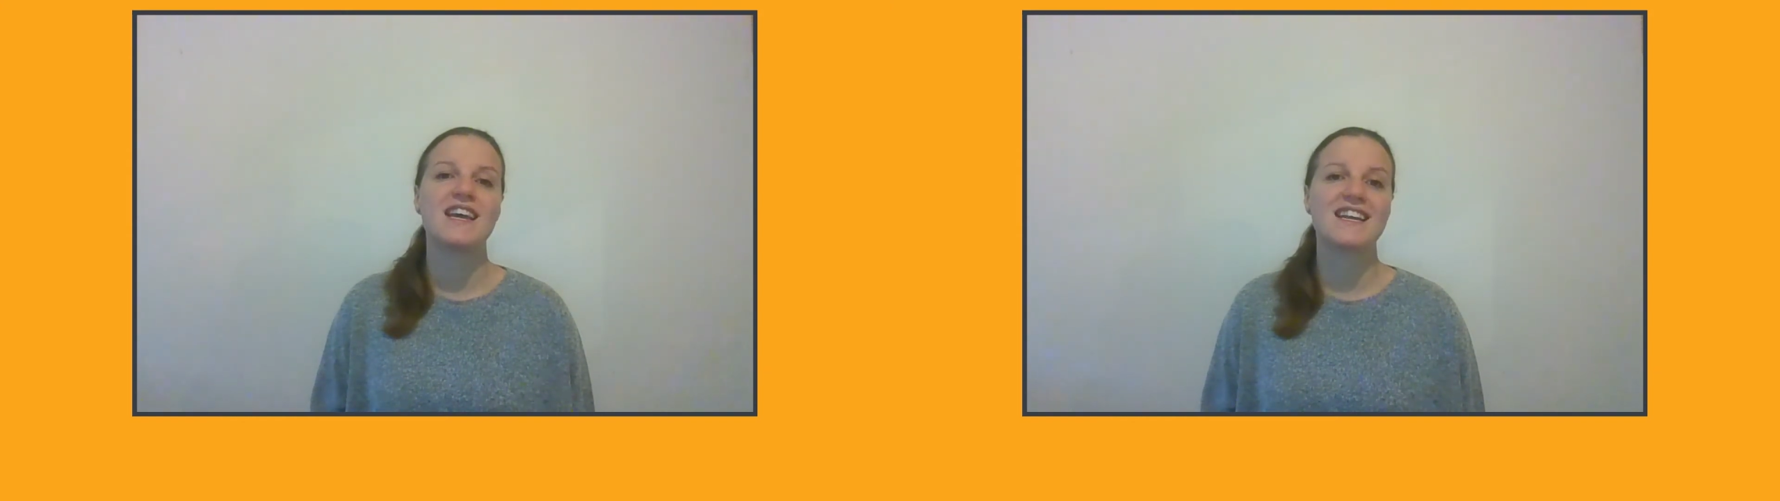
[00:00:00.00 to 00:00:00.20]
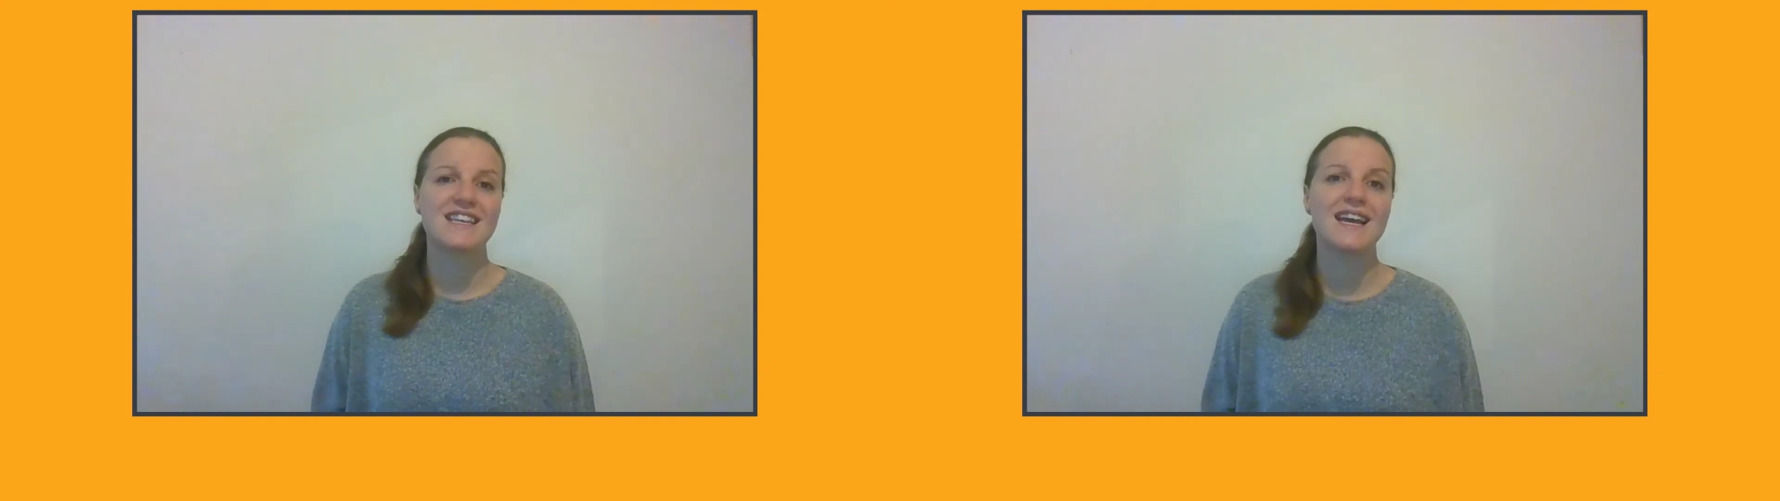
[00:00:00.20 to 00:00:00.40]

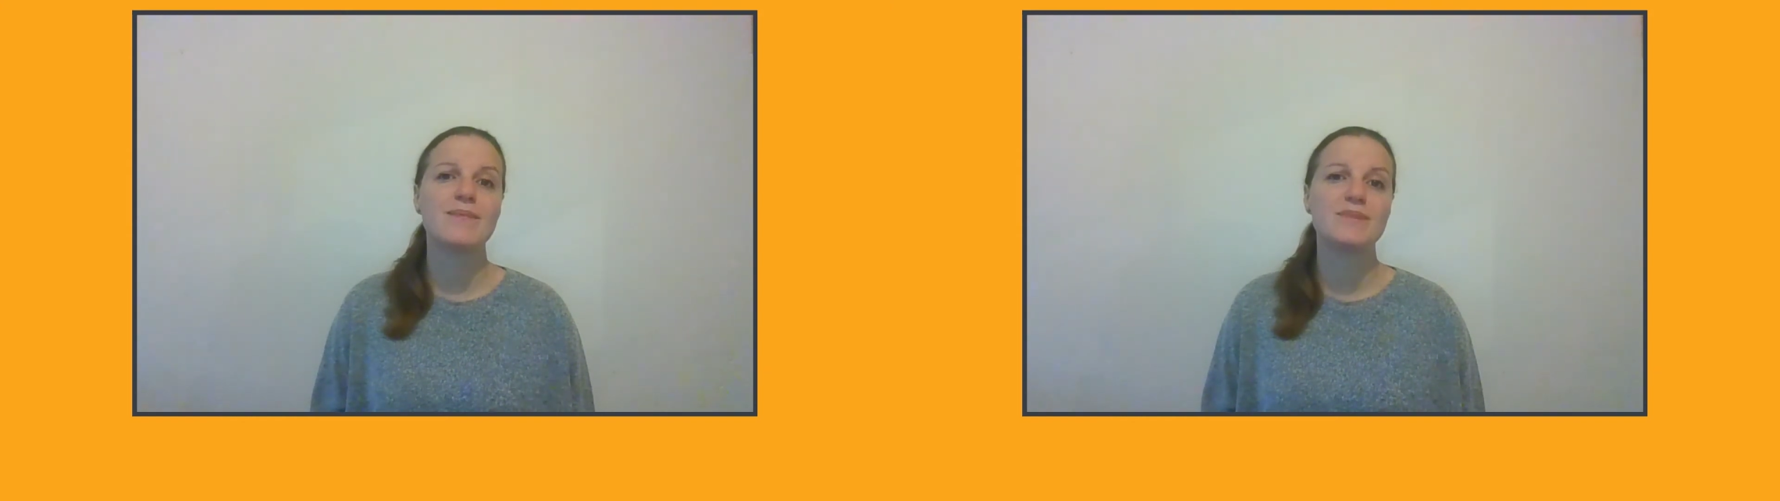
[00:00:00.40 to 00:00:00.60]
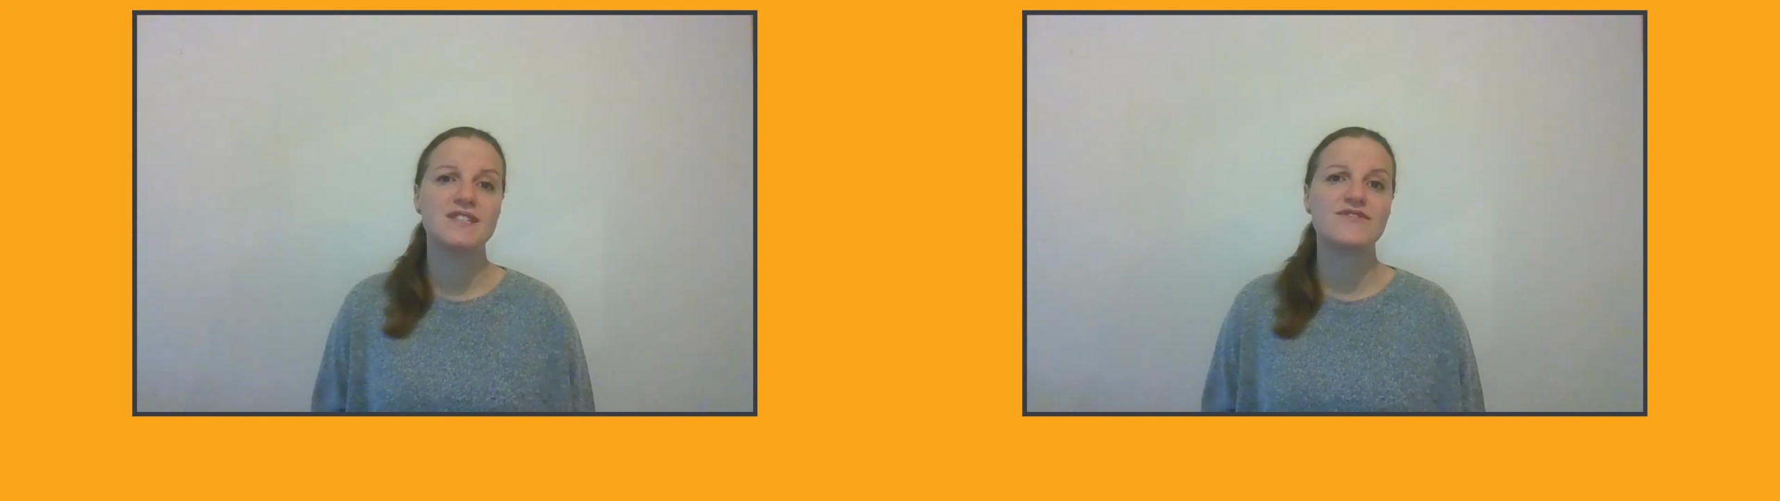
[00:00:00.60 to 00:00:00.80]
and
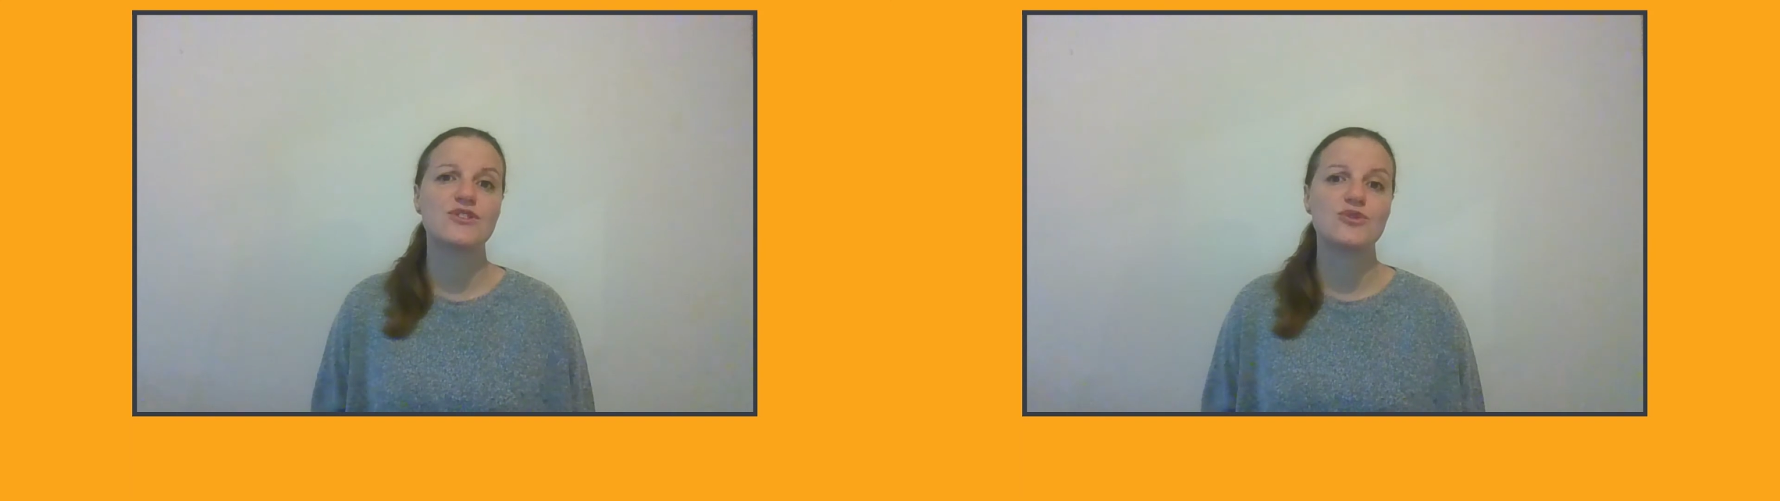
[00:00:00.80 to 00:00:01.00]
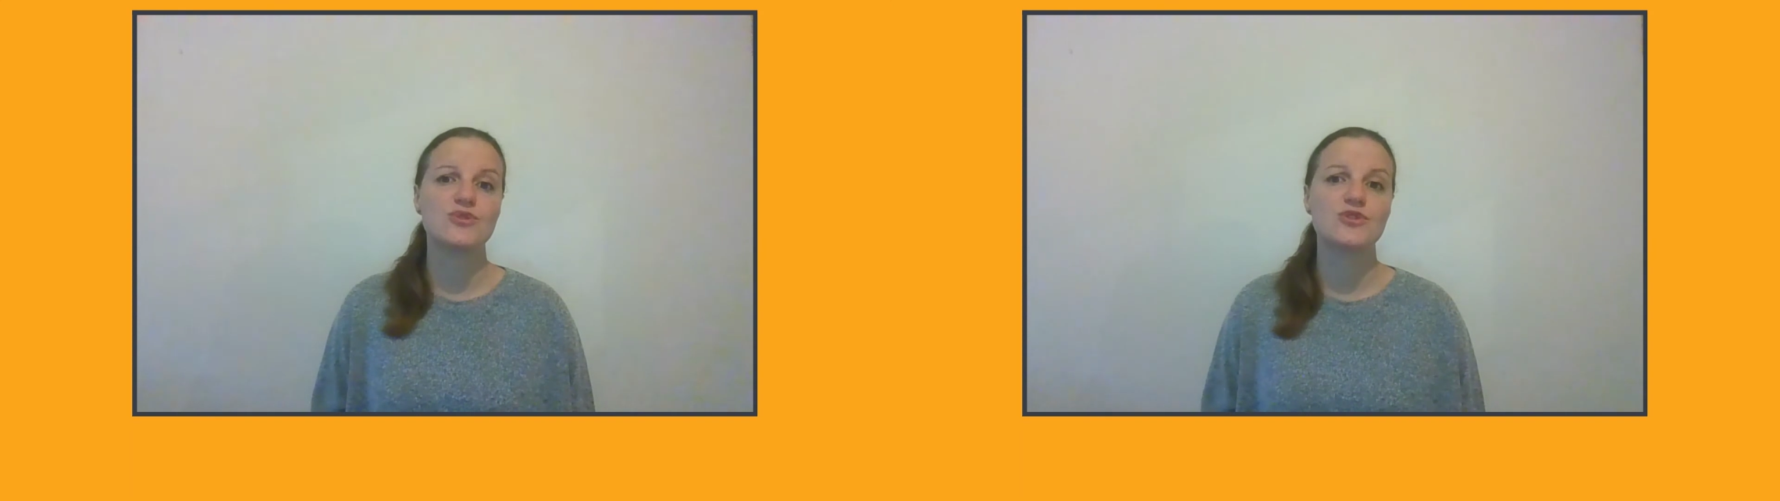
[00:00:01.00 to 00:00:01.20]
can be
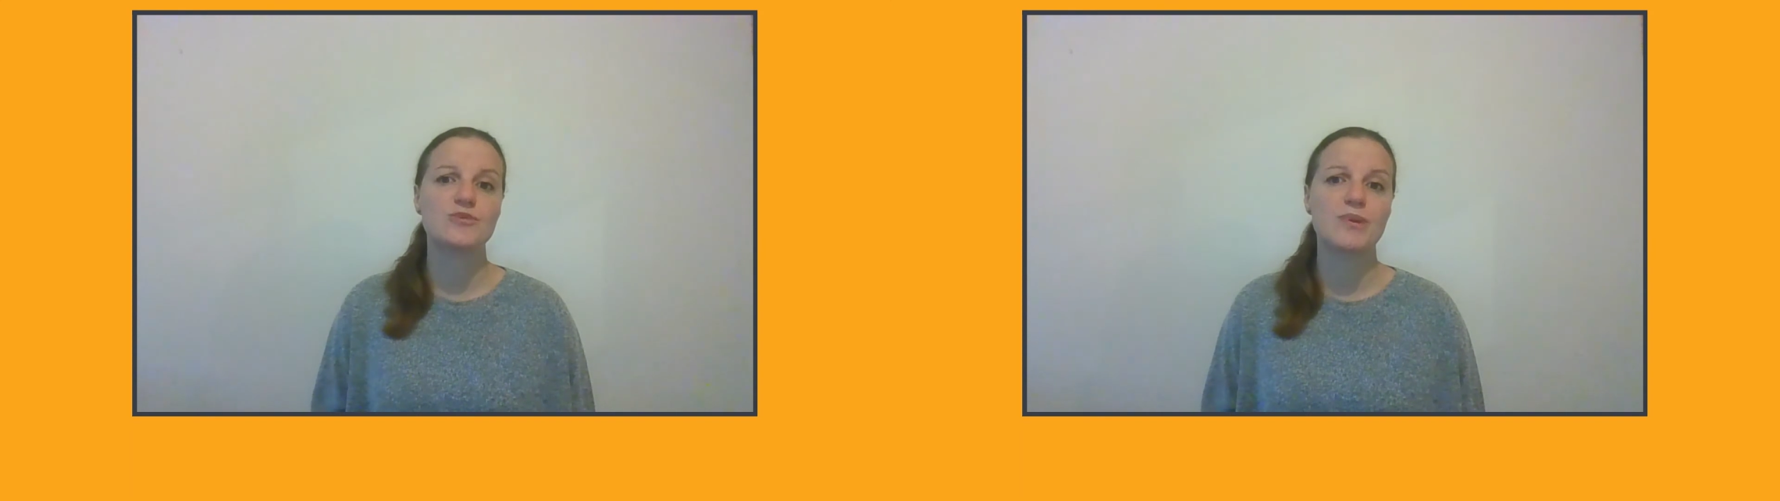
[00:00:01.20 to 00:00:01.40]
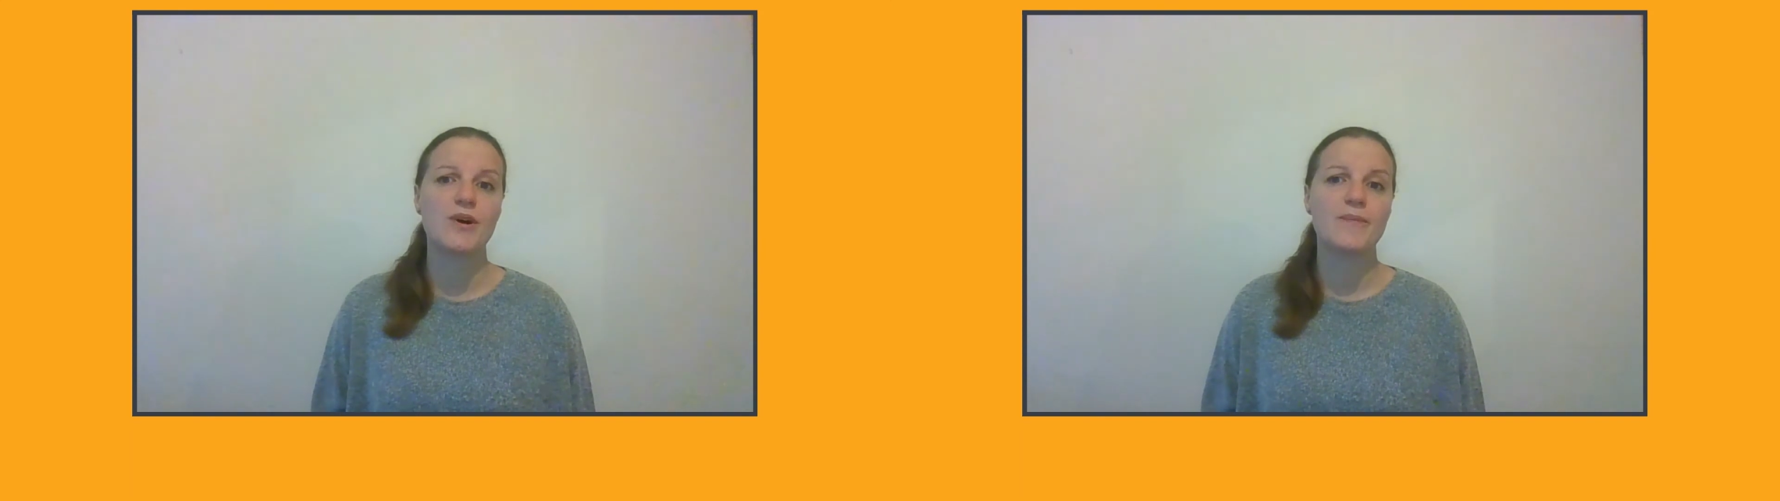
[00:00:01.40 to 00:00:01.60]
difficult to
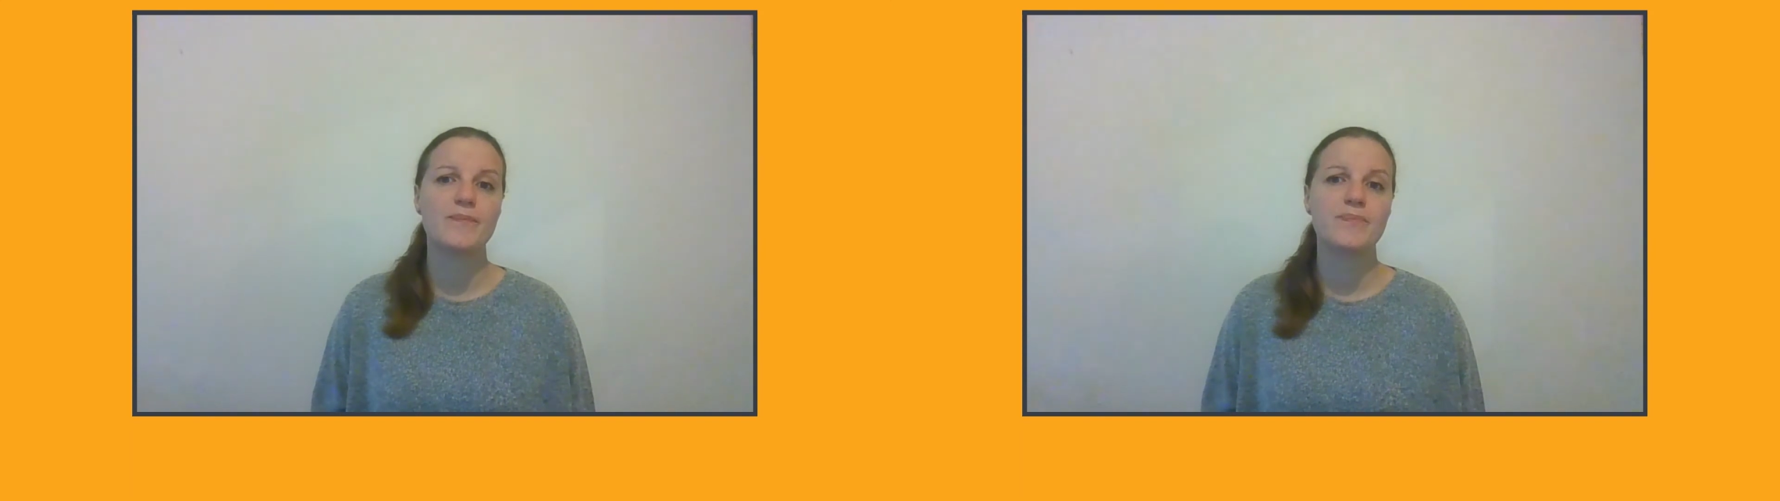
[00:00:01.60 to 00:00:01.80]
spot.